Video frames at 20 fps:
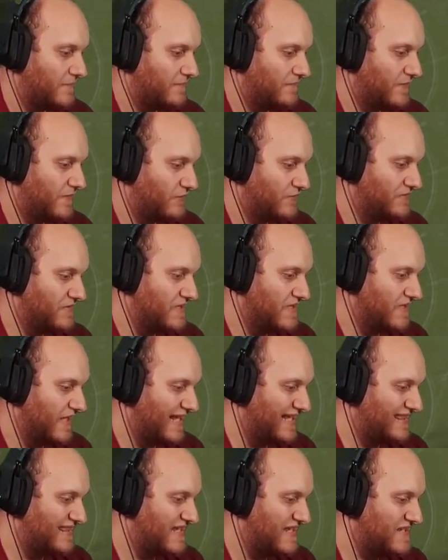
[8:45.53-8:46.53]
Hold it
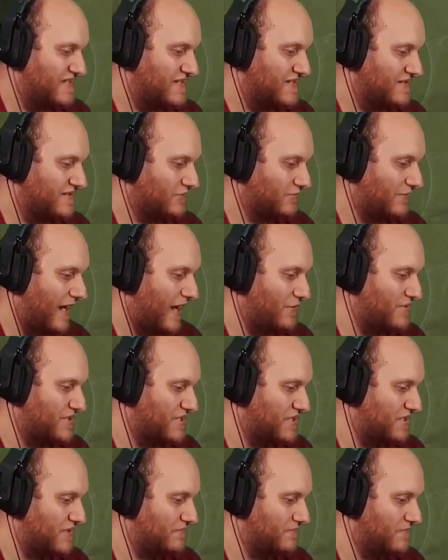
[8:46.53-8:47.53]
like this, crouched,
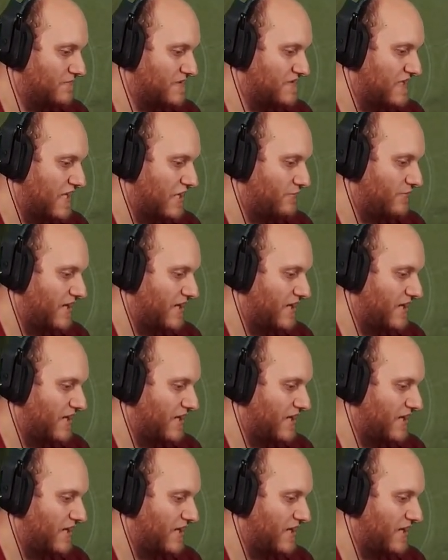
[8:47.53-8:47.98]
so that way